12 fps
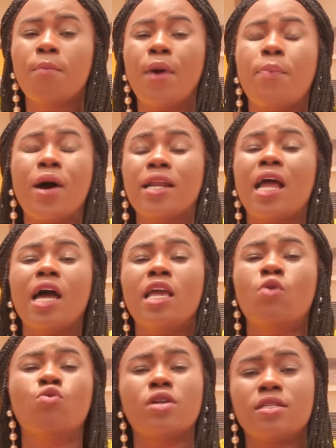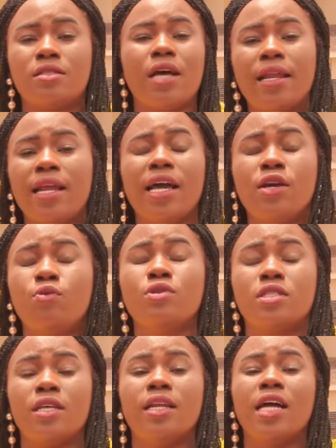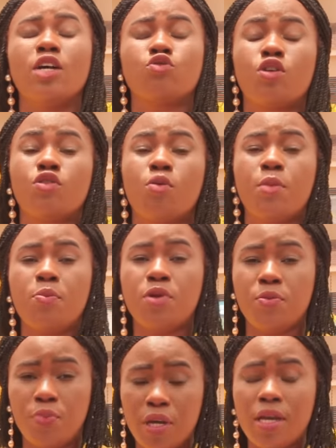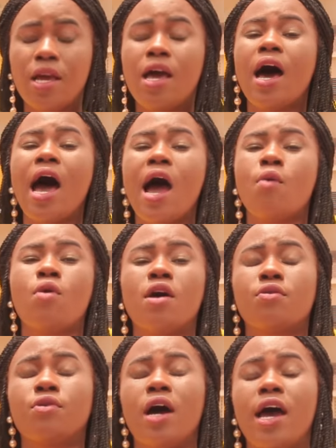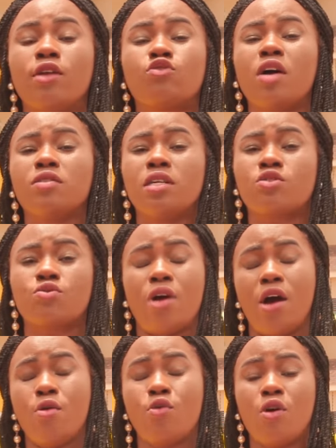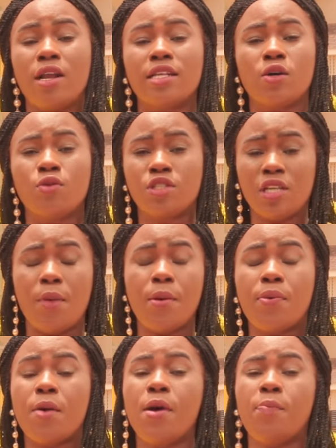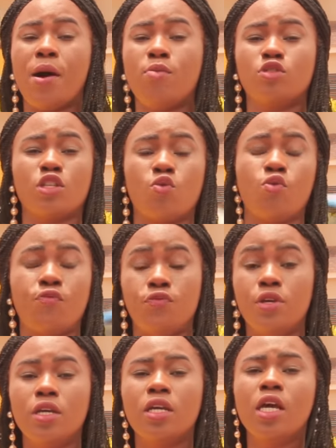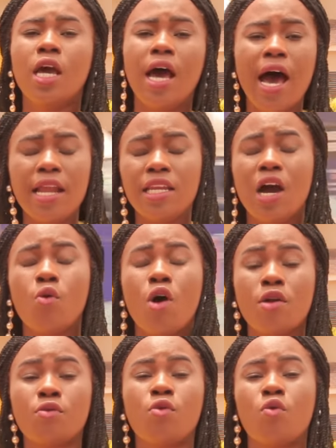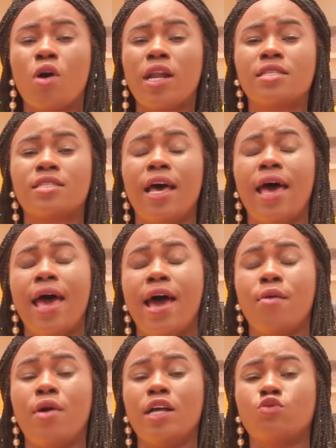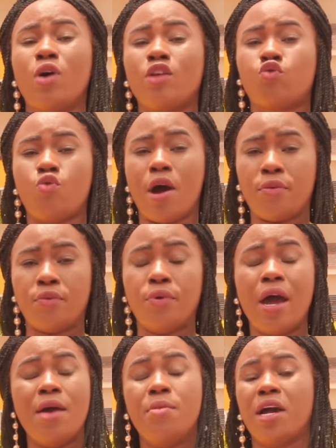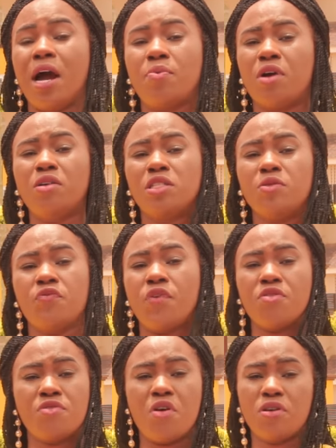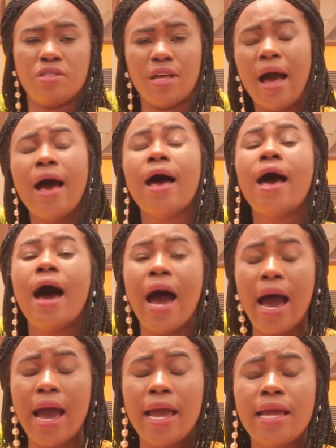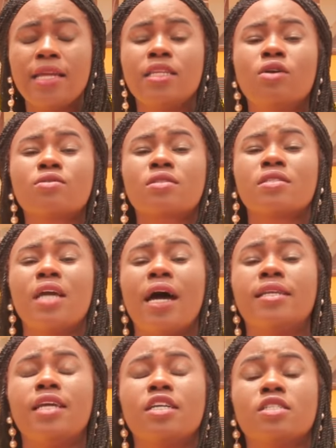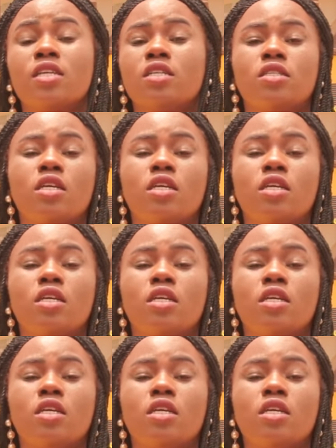papa na ye hu ne sa na ye hu se na so dom bebrebe e wo no e trousers kra wo kona se wo sha papa be pam wo se ko fie ene e wo no wo kona se e what wa no e make up from three from loss ha ai no se ni ade je